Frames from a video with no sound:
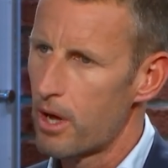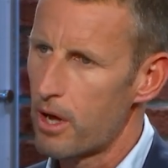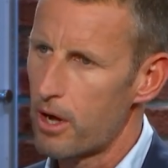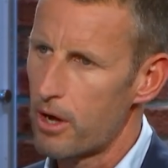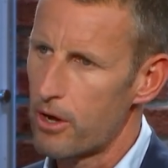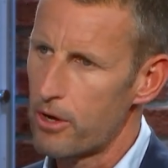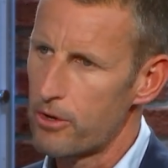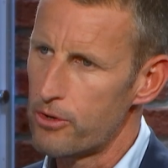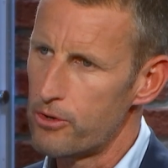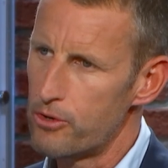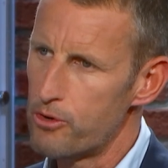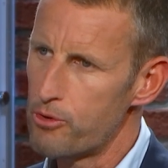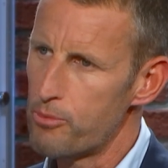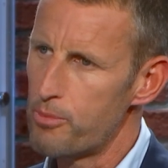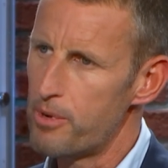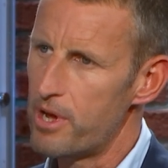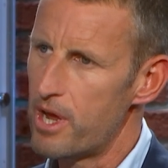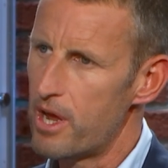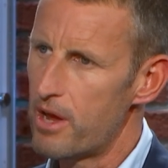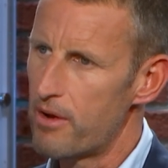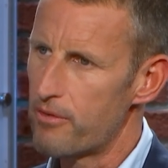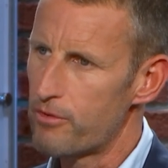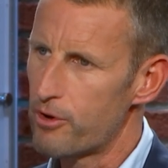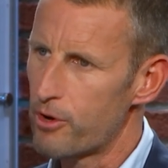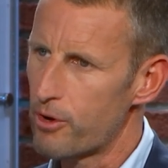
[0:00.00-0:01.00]
uh, new
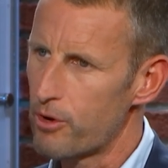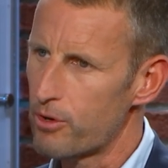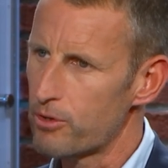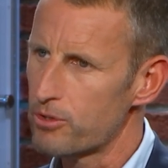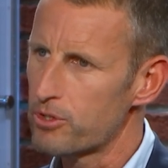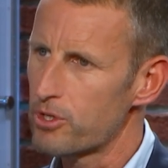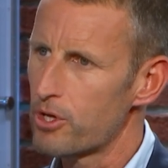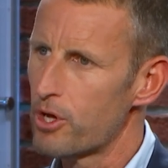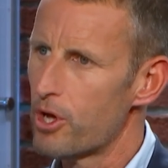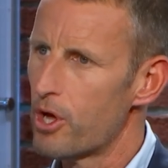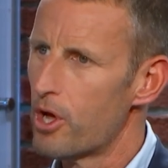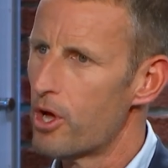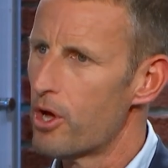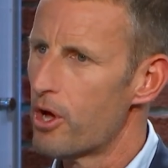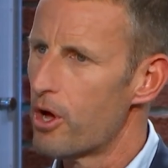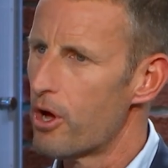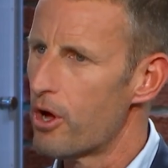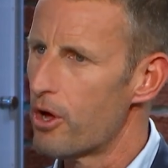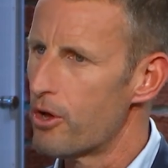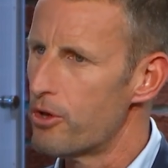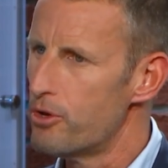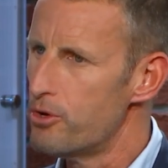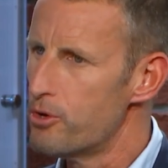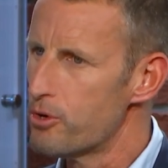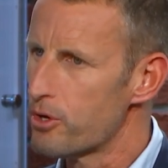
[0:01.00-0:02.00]
behaviors,
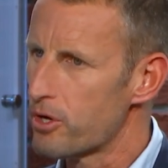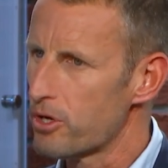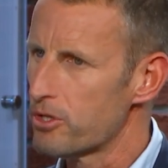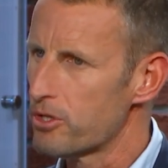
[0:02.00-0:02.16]
uh, new